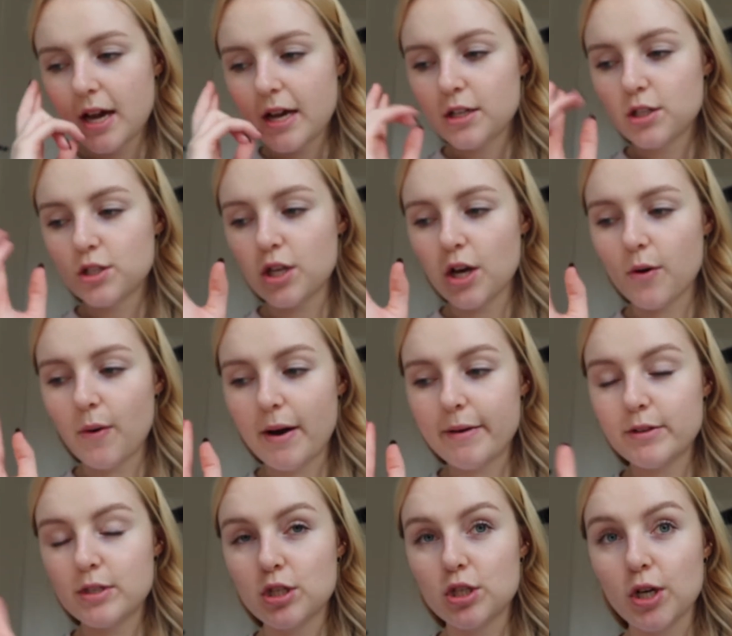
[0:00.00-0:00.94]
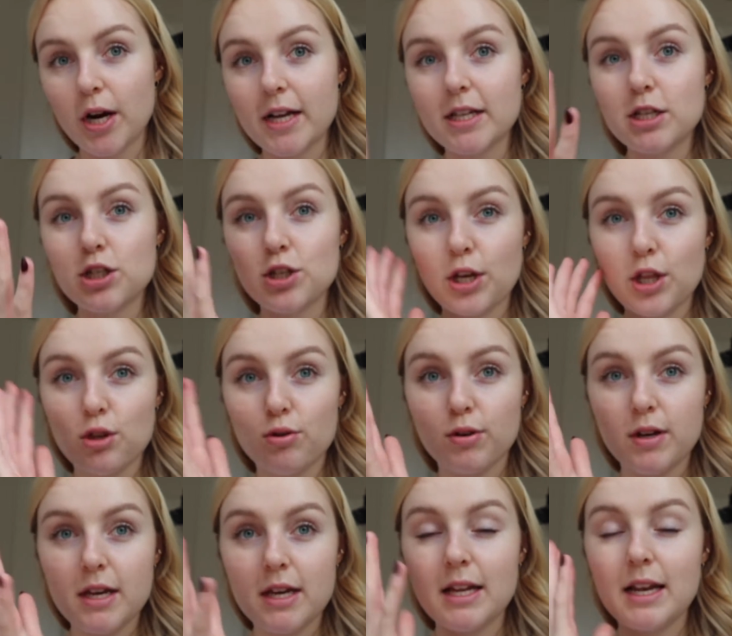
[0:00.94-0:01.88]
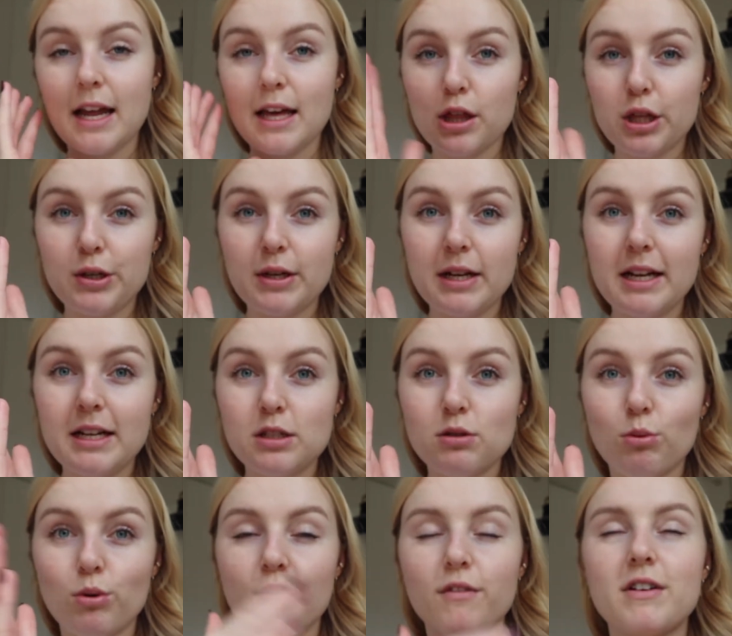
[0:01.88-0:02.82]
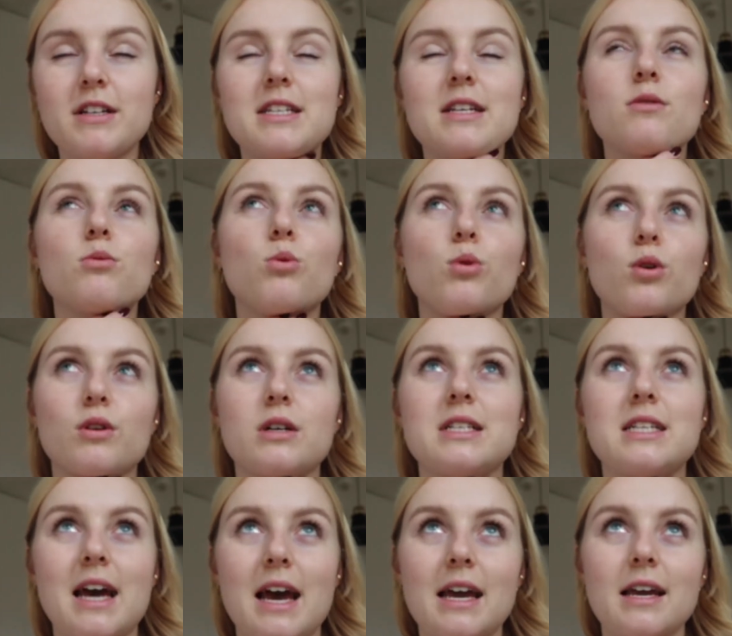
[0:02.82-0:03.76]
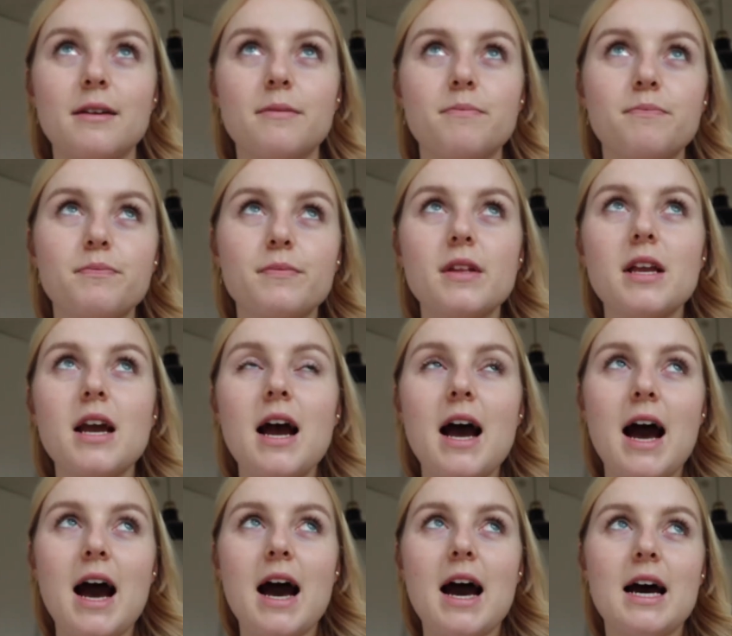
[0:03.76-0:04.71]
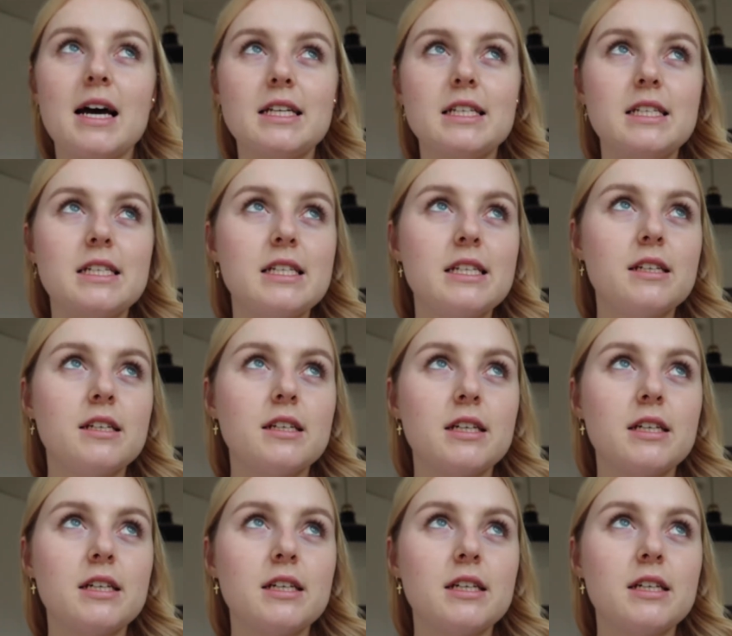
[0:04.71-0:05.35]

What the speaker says: So I was trying to drink 3 liters of water a day, and